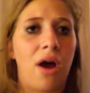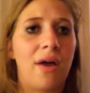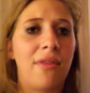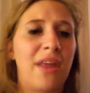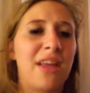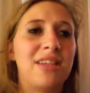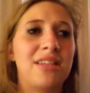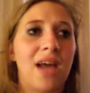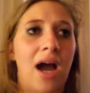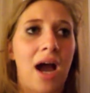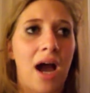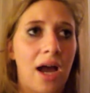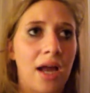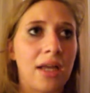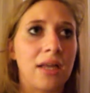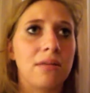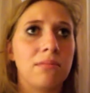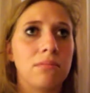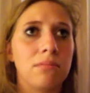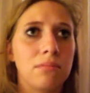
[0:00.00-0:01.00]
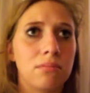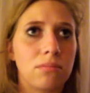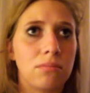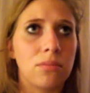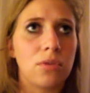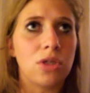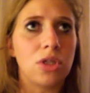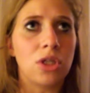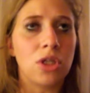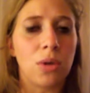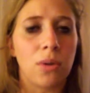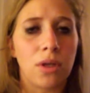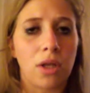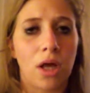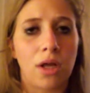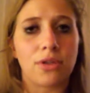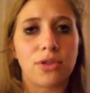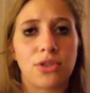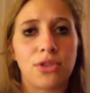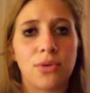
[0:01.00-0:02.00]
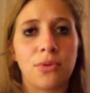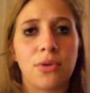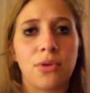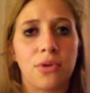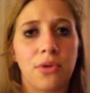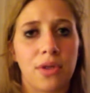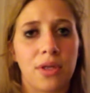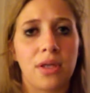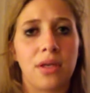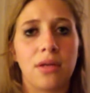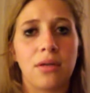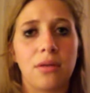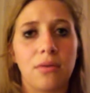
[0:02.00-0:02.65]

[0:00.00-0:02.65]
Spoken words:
die, a lot sooner than